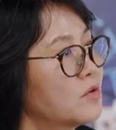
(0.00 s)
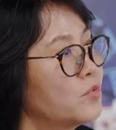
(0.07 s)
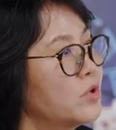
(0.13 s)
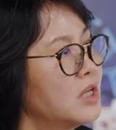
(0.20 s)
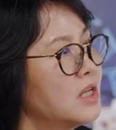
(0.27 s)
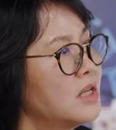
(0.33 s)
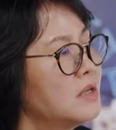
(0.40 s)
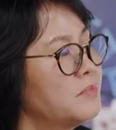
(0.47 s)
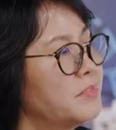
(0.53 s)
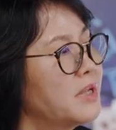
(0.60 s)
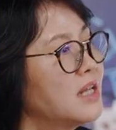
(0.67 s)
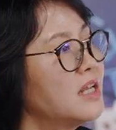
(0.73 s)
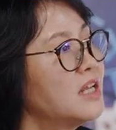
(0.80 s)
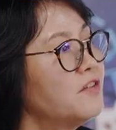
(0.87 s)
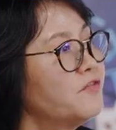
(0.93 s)
We
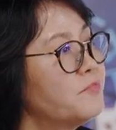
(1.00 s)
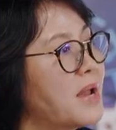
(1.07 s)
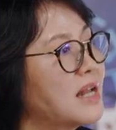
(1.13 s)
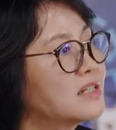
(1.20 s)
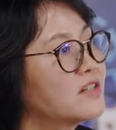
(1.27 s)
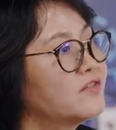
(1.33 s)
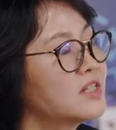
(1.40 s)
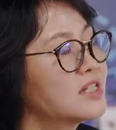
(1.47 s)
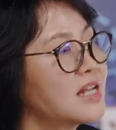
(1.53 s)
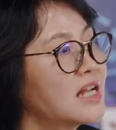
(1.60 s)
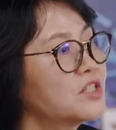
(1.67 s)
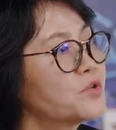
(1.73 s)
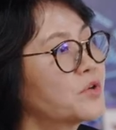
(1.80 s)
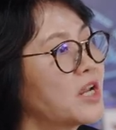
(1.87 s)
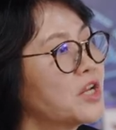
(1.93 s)
believe metaverse
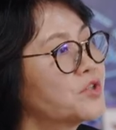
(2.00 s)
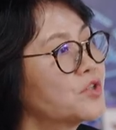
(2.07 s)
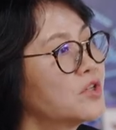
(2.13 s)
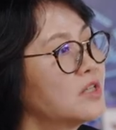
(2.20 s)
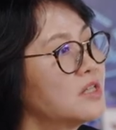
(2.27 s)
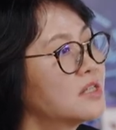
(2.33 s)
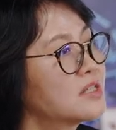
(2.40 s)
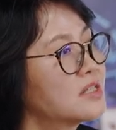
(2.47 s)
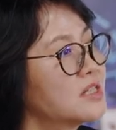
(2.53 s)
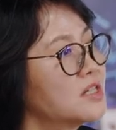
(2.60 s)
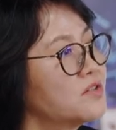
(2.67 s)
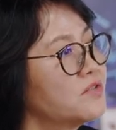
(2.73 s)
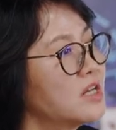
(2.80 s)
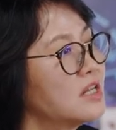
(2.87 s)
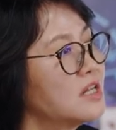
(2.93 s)
education is
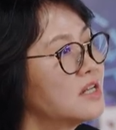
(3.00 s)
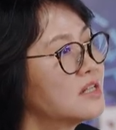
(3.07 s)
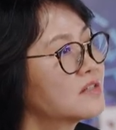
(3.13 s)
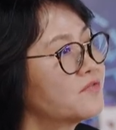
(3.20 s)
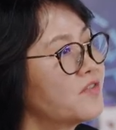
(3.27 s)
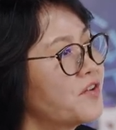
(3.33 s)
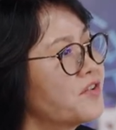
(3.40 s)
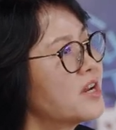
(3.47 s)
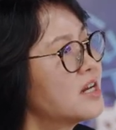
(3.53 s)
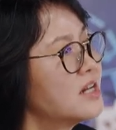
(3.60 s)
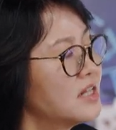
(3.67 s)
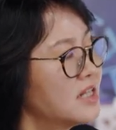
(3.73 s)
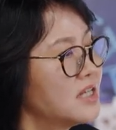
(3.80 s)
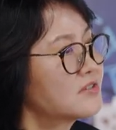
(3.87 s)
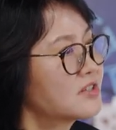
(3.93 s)
still in its very early